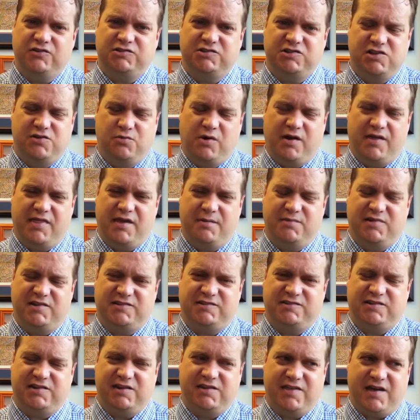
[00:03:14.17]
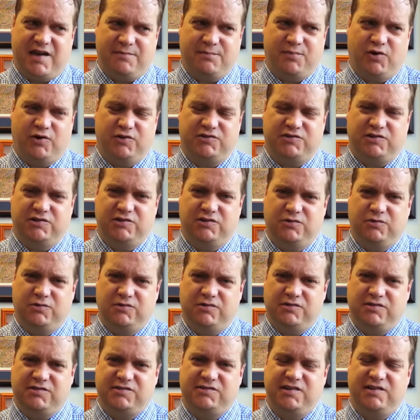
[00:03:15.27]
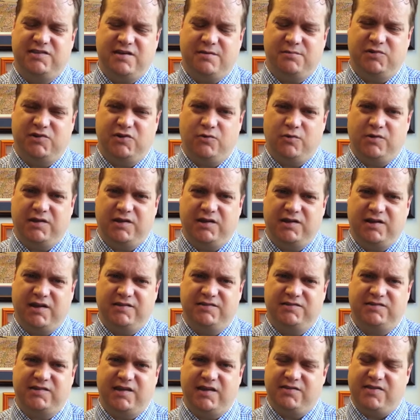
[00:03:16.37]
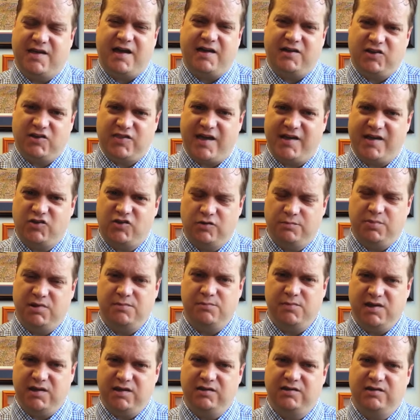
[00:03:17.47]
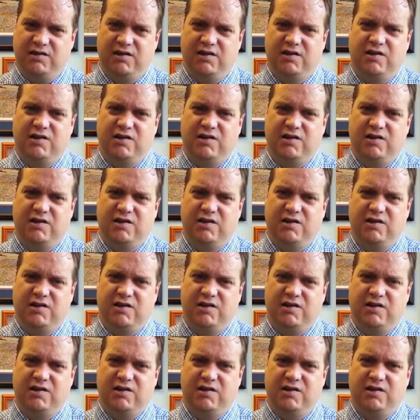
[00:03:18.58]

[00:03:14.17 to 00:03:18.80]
So you want them to see that person see them doing it and say that could be me.